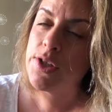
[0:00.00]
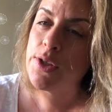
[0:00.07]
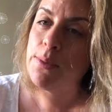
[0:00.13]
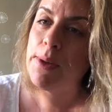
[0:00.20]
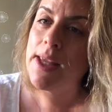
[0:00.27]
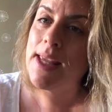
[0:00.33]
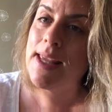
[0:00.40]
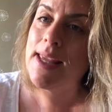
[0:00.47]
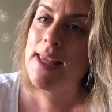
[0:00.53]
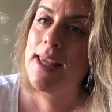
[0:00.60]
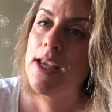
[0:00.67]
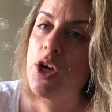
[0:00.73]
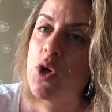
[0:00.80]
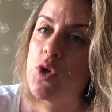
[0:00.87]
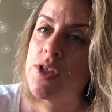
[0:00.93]
to be
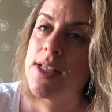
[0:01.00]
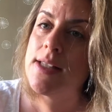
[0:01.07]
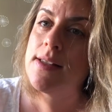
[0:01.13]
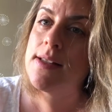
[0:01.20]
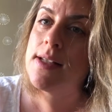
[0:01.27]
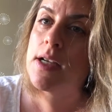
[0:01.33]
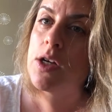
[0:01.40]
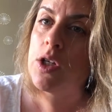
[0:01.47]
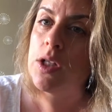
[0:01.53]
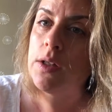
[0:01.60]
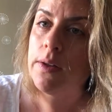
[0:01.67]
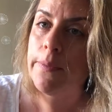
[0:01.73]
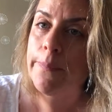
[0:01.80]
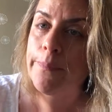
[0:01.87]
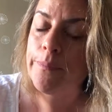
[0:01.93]

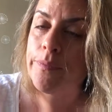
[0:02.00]
egotistical,